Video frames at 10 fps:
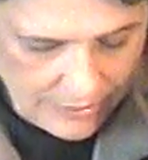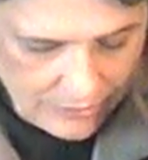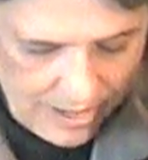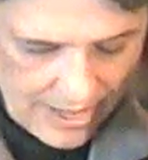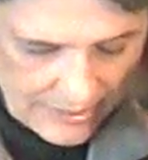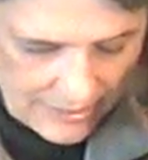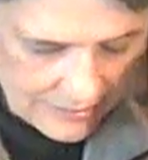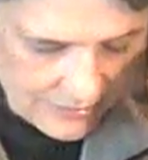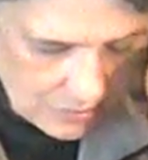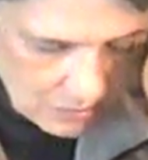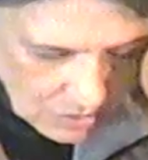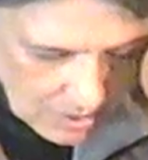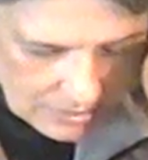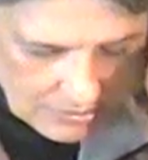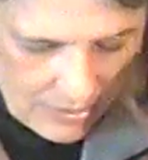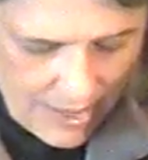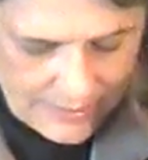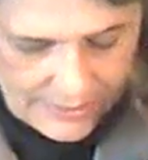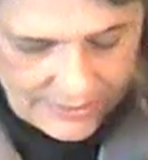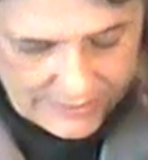trying to get to work,
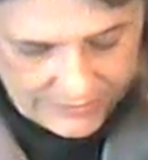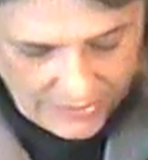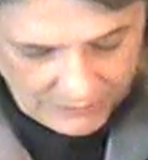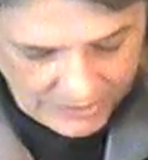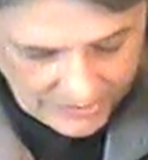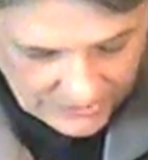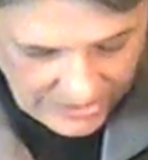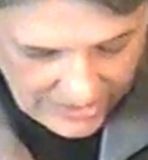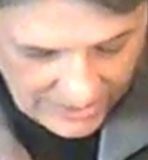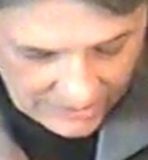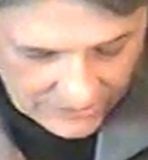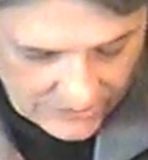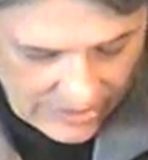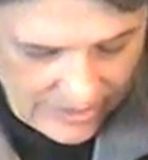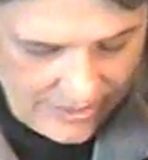trying to get someplace else.